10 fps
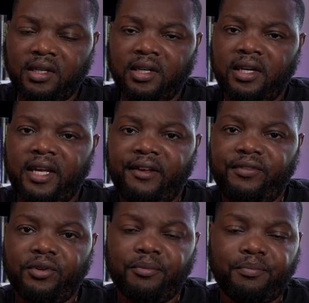If
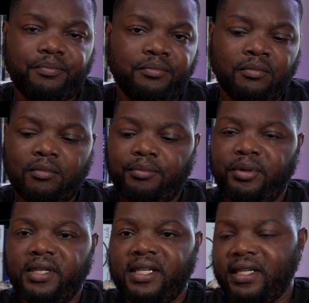you're
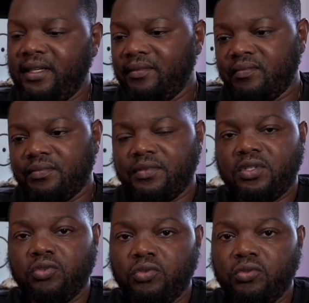putting
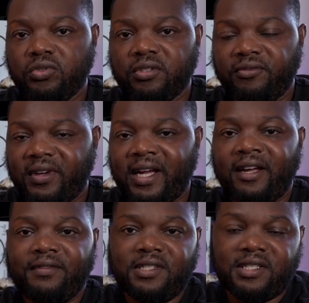2 to
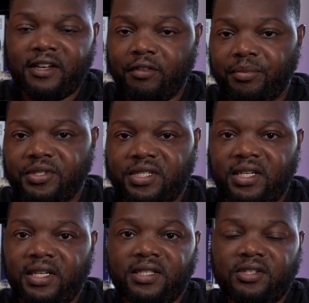5 to 7%
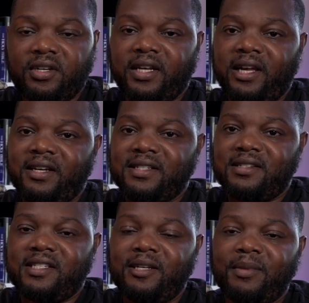into your account, it doesn't
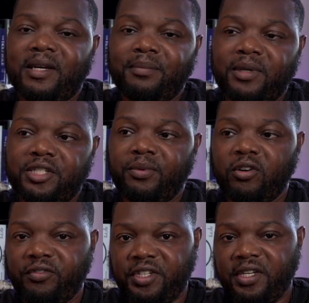seem like much, but
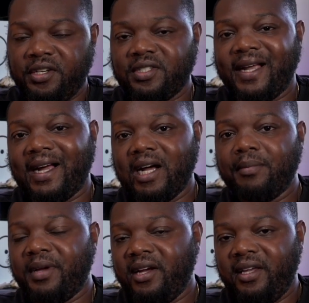over years, that
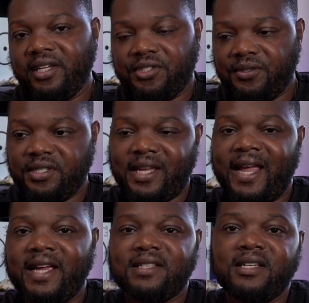compound interest
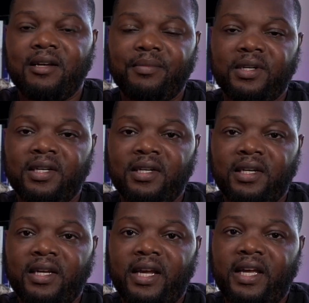adds up
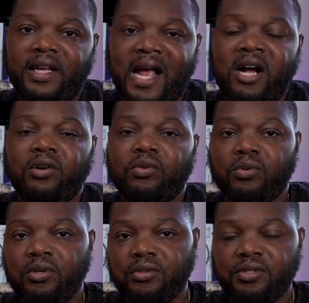and it
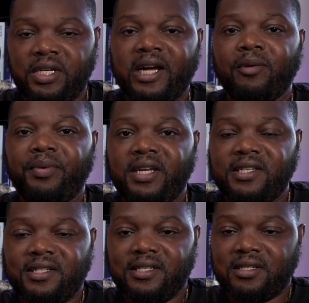outgrows and
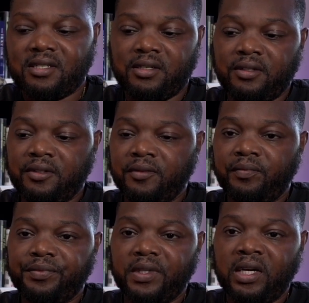outpaces
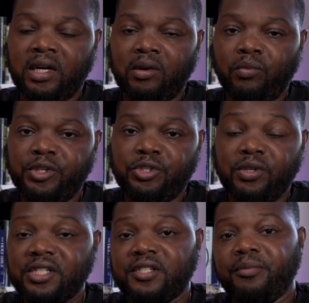what you
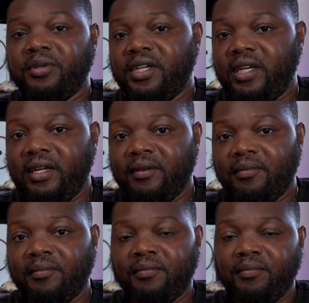initially put in
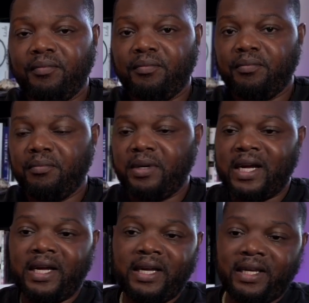
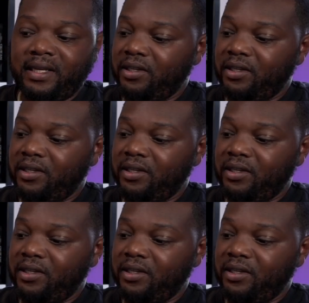by,